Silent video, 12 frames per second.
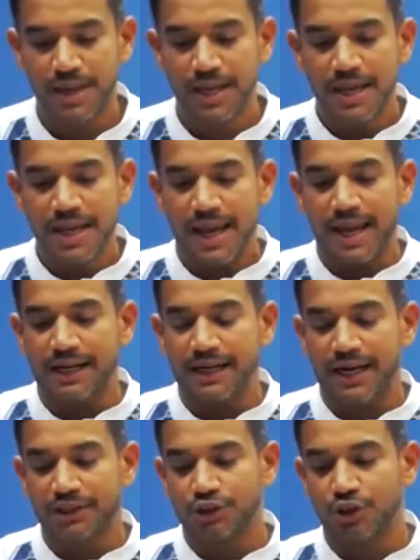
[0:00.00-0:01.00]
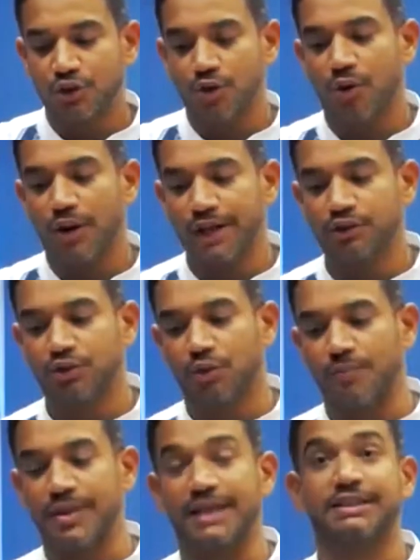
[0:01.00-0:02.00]
I cannot share
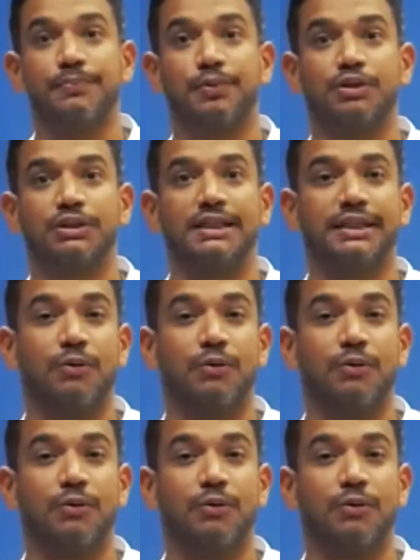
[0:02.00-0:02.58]
my